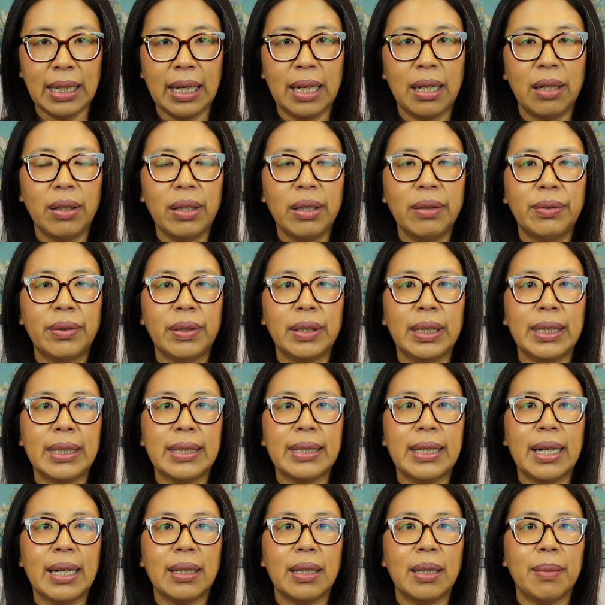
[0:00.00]
However, is
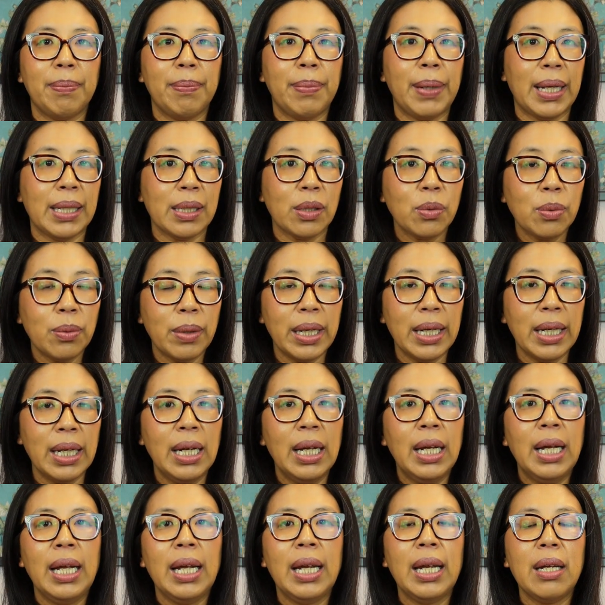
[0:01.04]
that the best way?
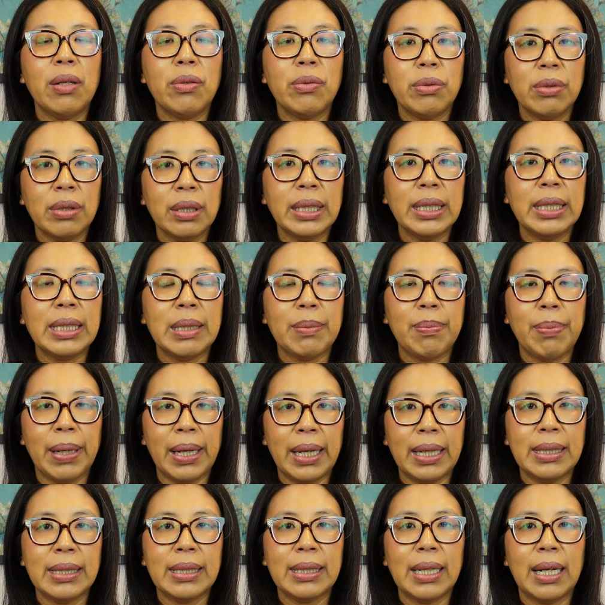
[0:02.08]
It really
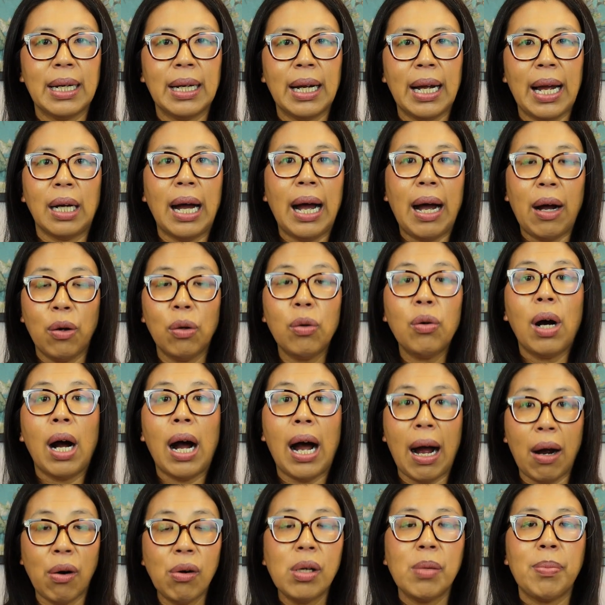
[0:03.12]
depends on how
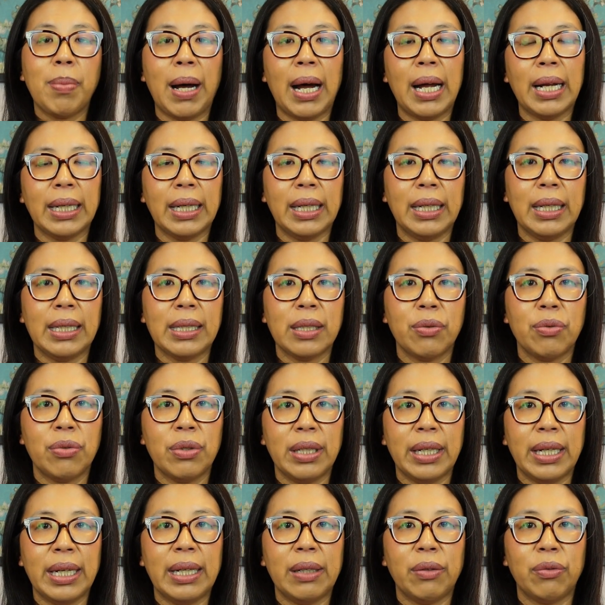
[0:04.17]
our body is
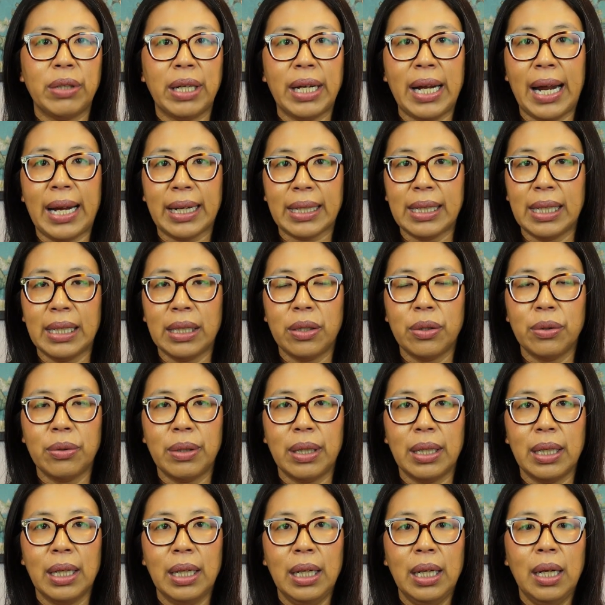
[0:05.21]
really reacting to it.